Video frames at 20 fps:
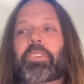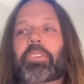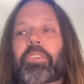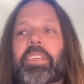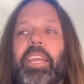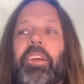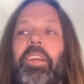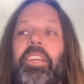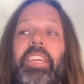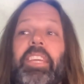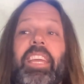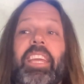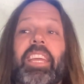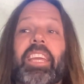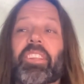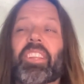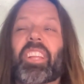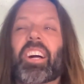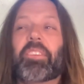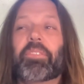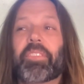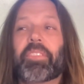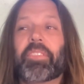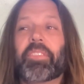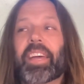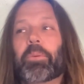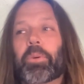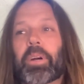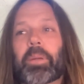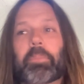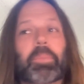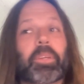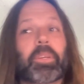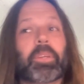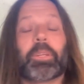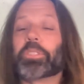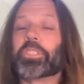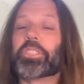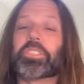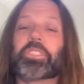And Kerry King loved that one,
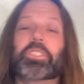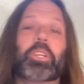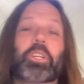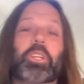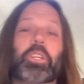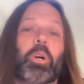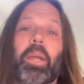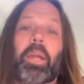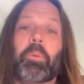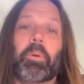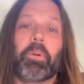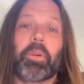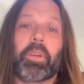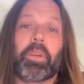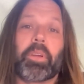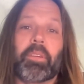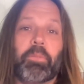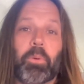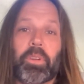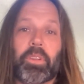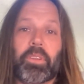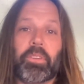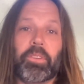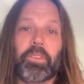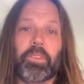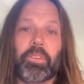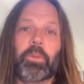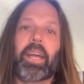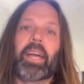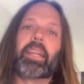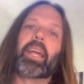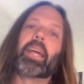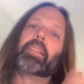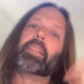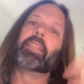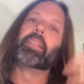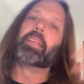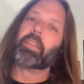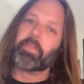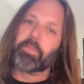but there was just no way we were going to afford to do that.
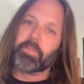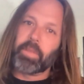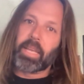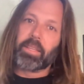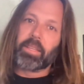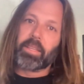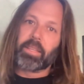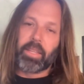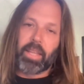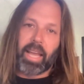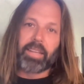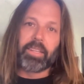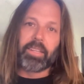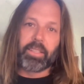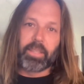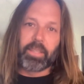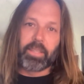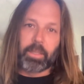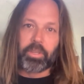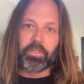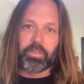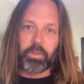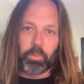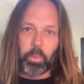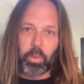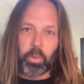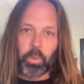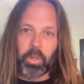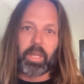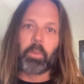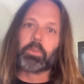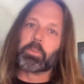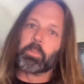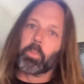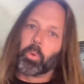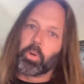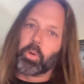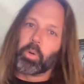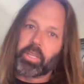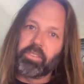And then the and then I did the prison one that
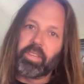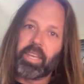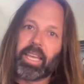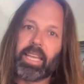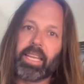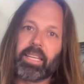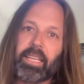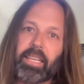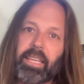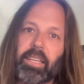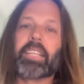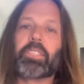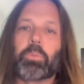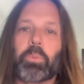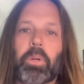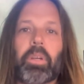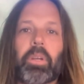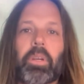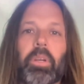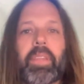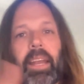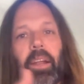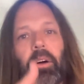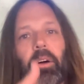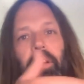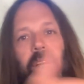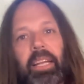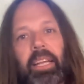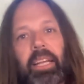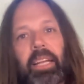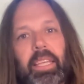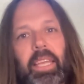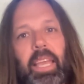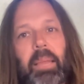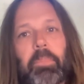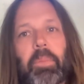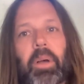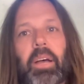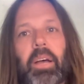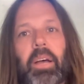was more contained, and that's where it, that all kind of
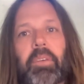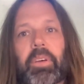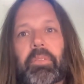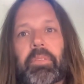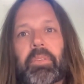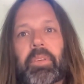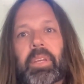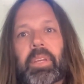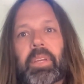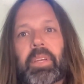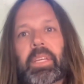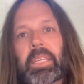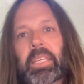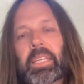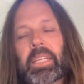came off of.